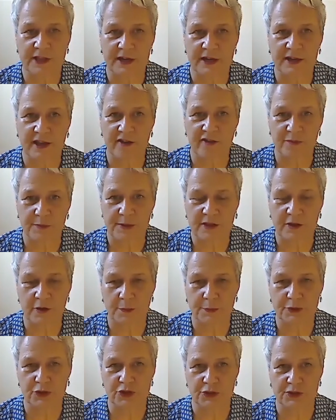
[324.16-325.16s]
gave me the
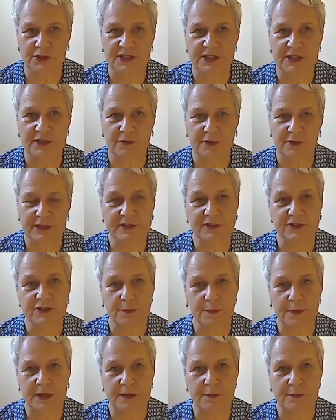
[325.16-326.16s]
opportunity really to
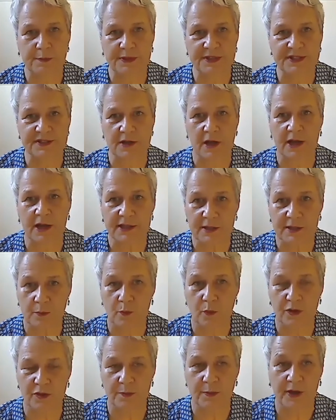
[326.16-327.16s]
be beside them
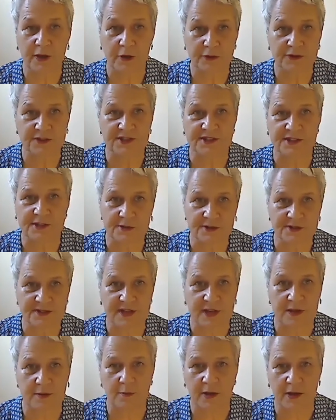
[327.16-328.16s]
with my own skill
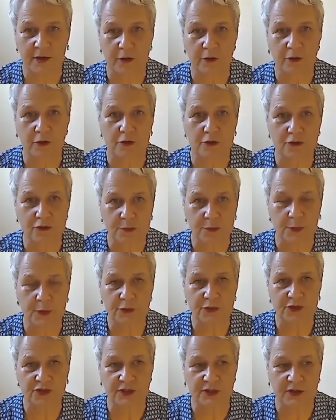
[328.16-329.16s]
set, my own
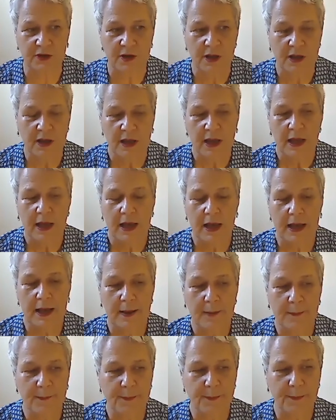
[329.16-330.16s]
contribution.
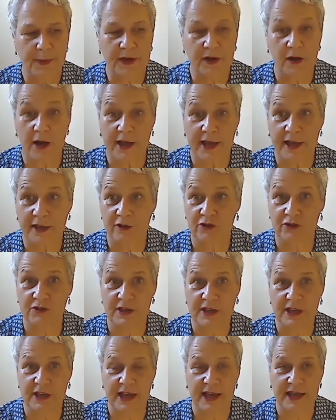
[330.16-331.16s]
But I
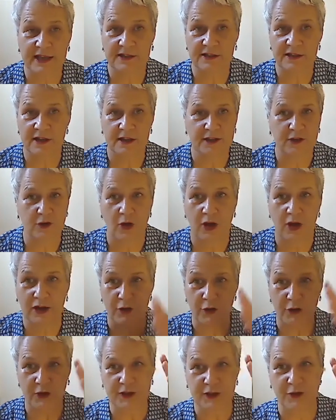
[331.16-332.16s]
actually had, a
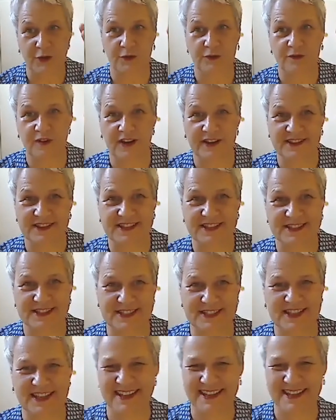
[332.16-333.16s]
learning curve like this
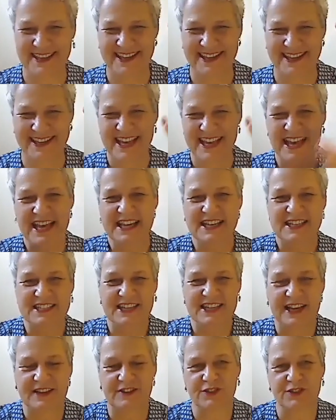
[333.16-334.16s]
to
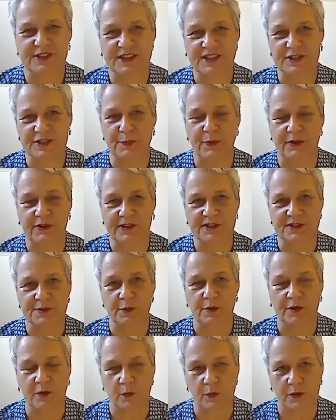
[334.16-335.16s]
actually experience what
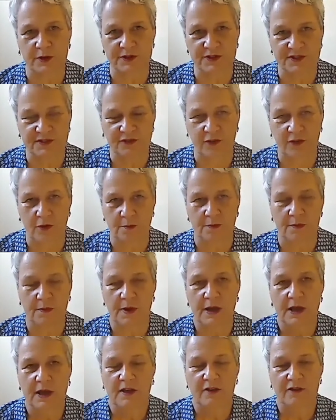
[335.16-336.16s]
it was from
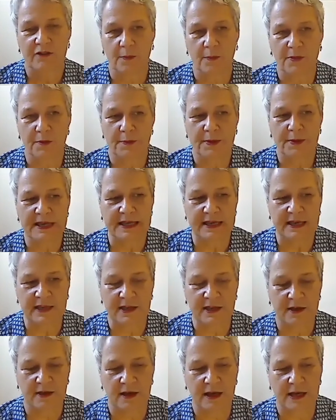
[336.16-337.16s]
the
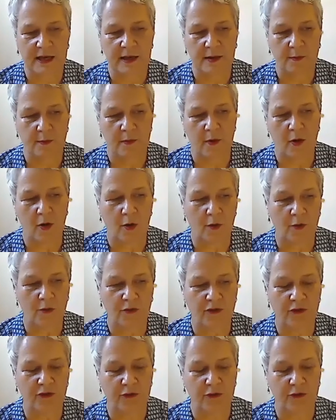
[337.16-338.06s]
beginning of,